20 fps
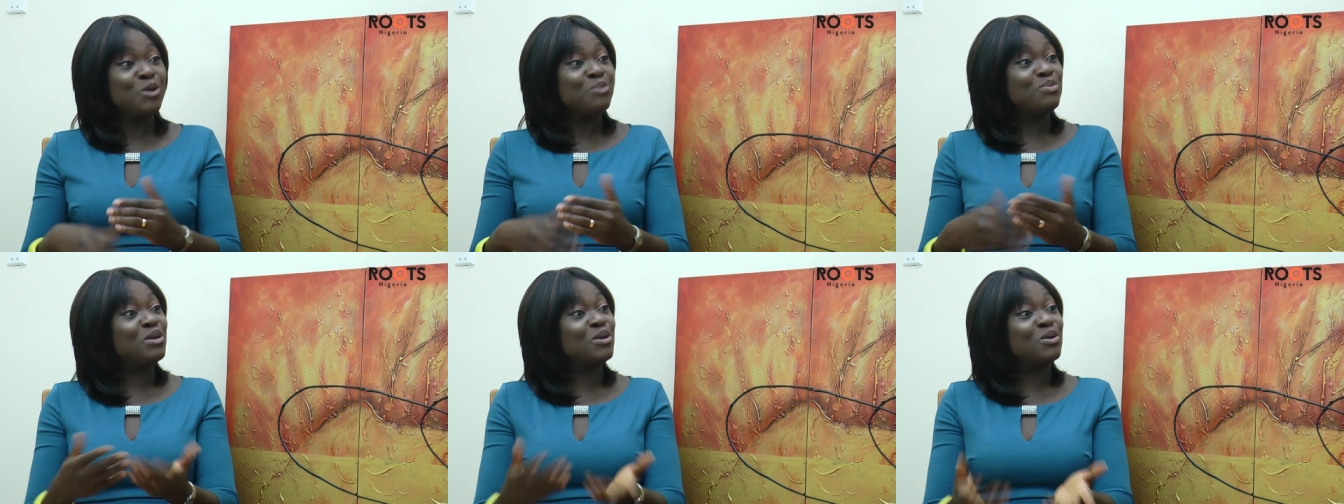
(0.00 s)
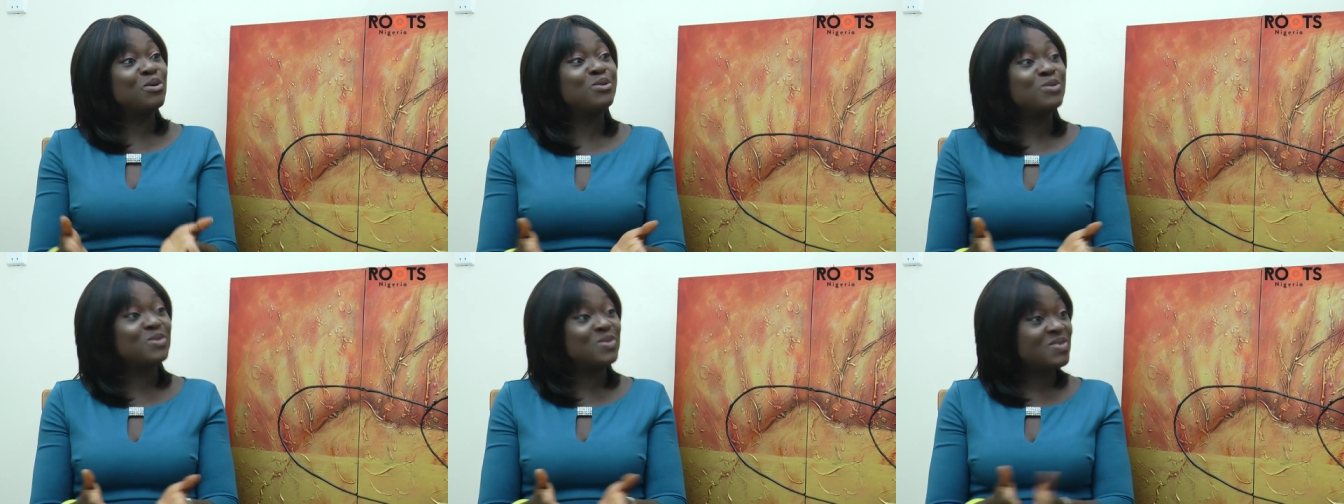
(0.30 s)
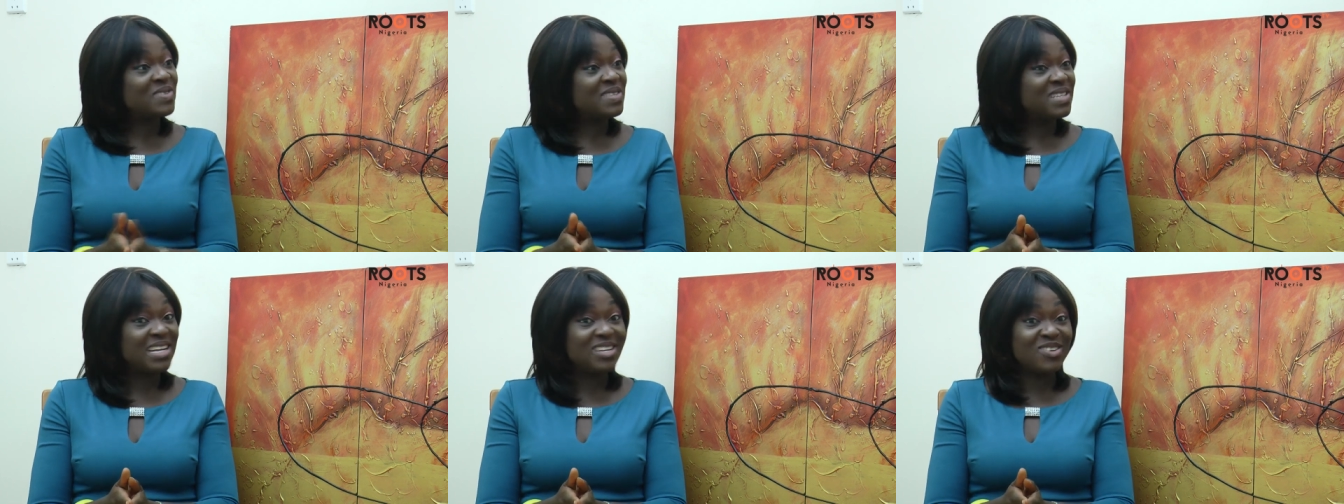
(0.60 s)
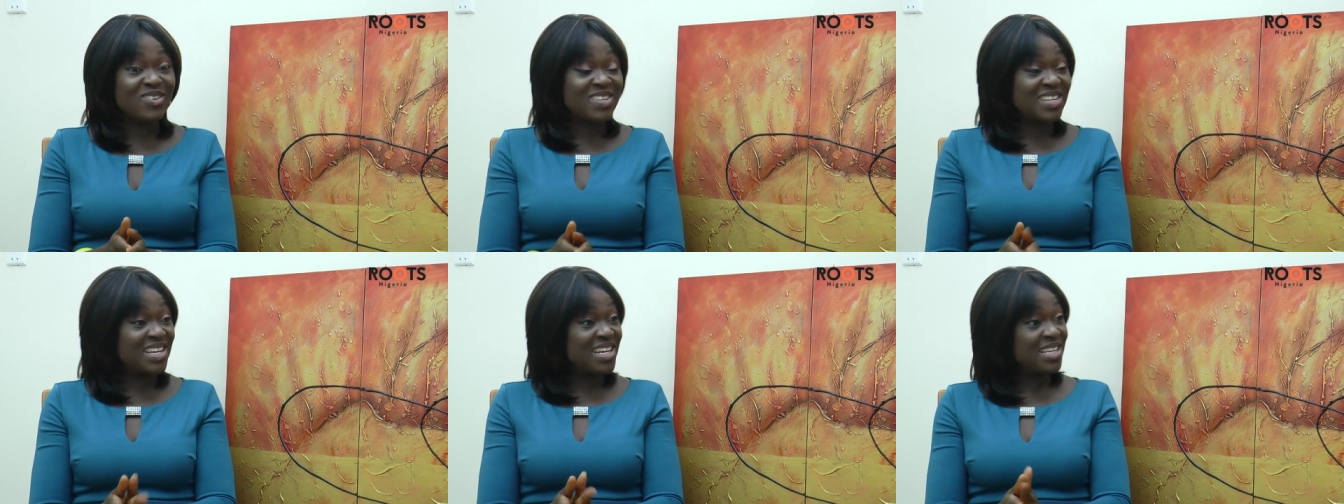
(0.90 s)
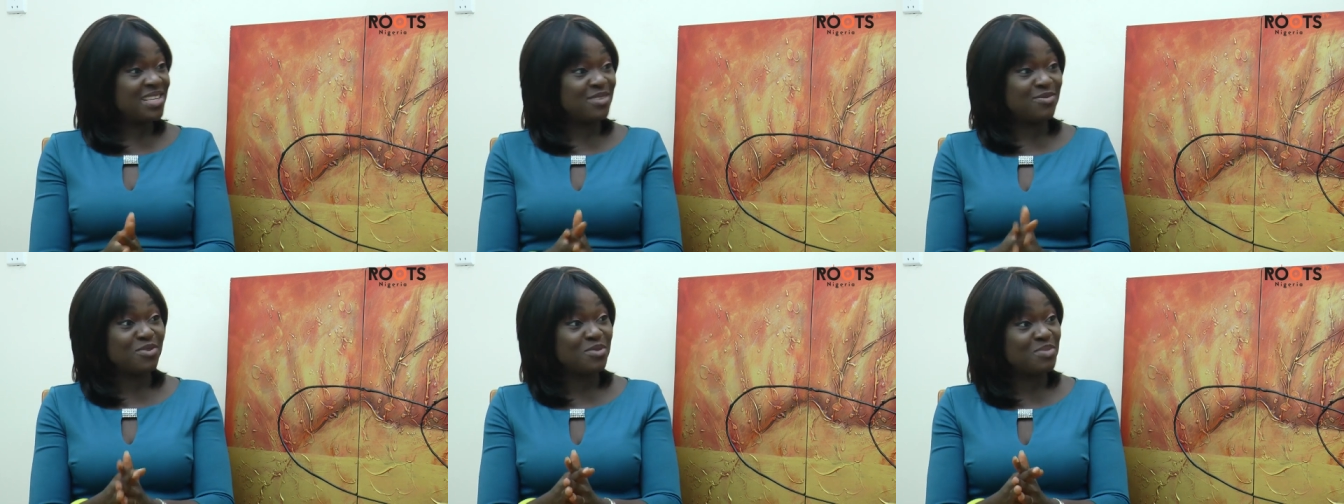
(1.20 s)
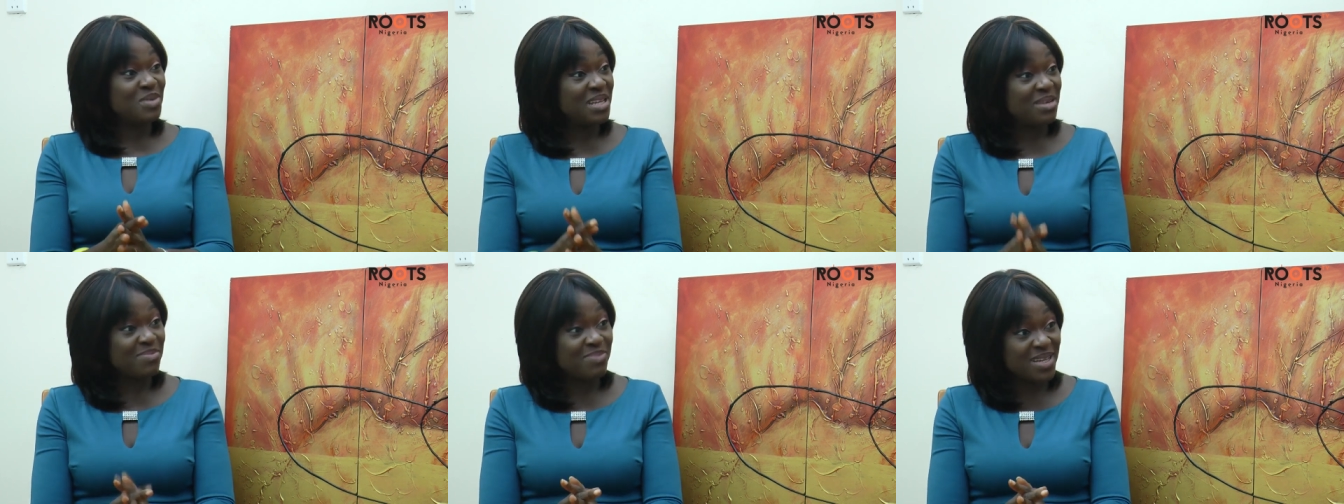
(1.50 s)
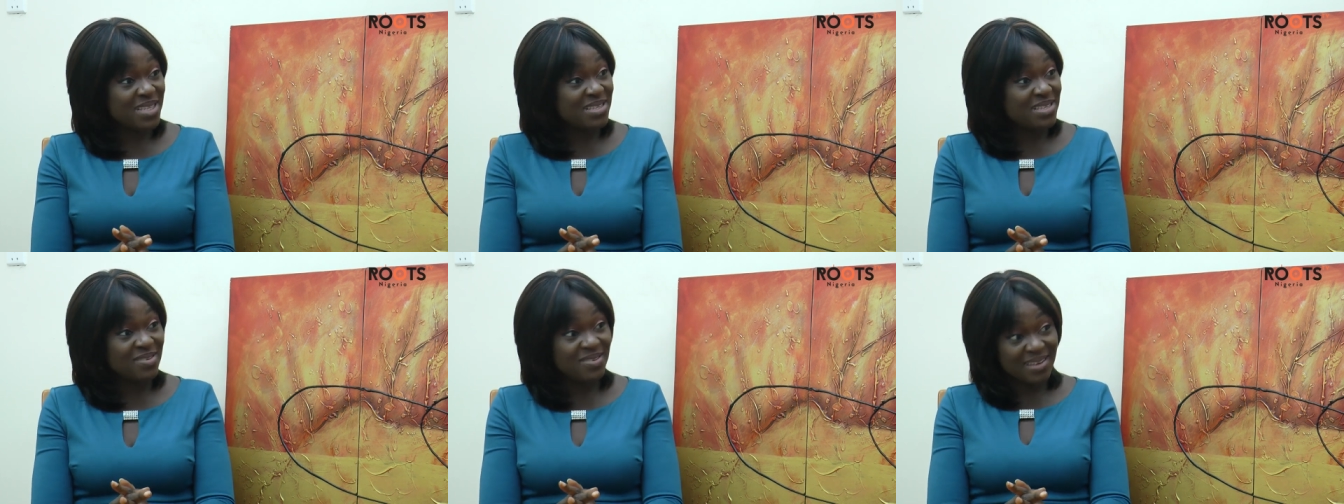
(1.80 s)
because their daughter is forming a
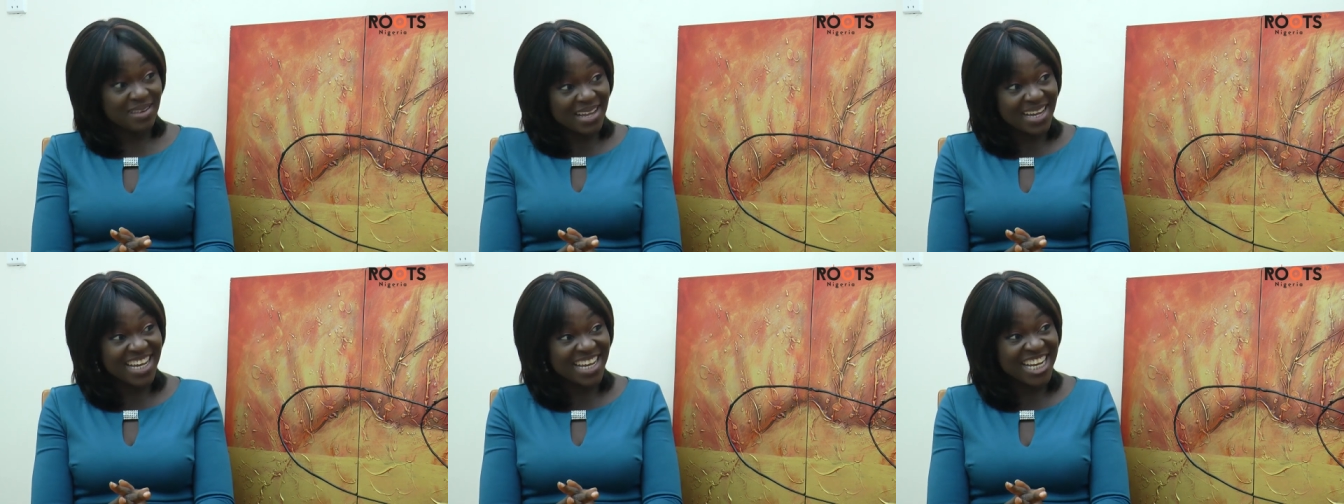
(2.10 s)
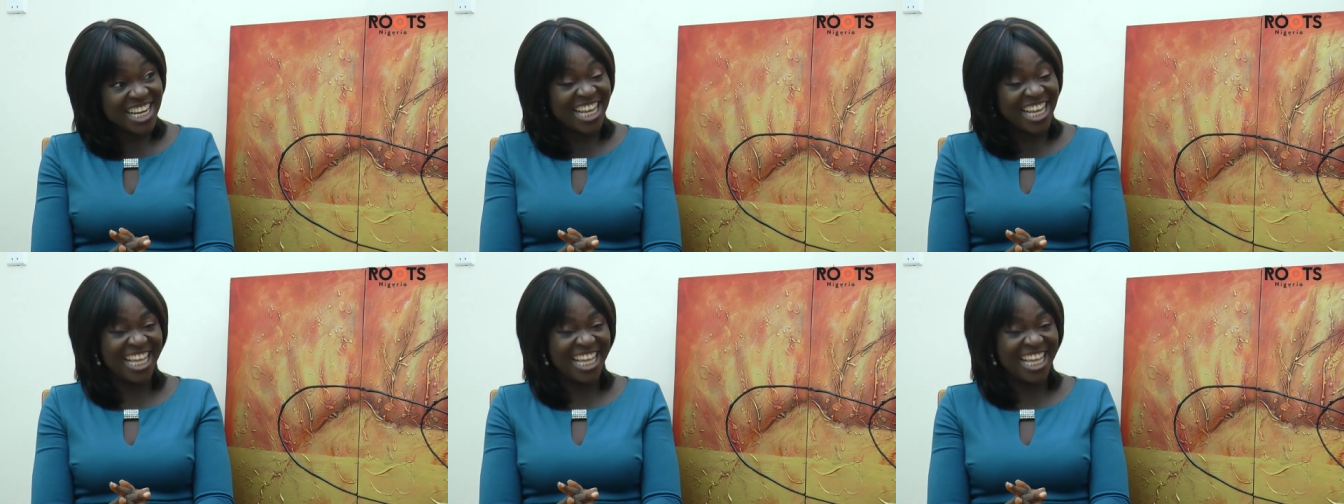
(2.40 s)
party online.